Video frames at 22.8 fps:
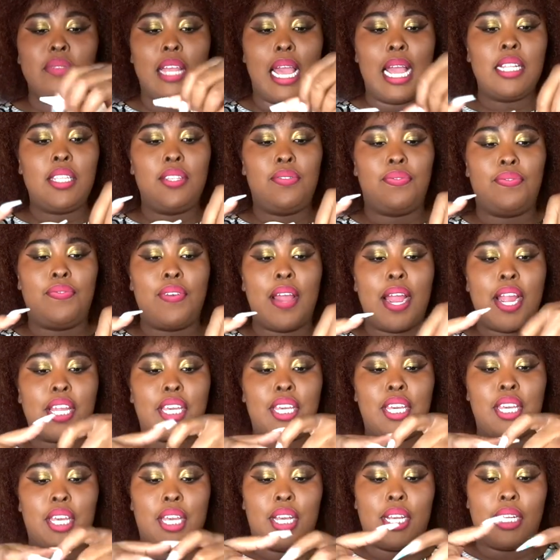It's very
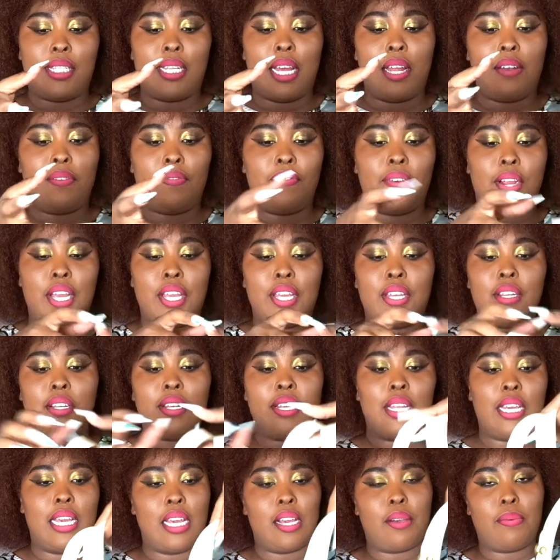cute and very
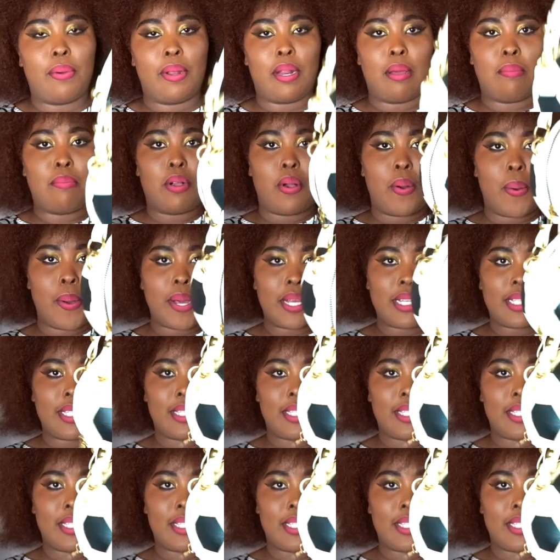unique. When I'm going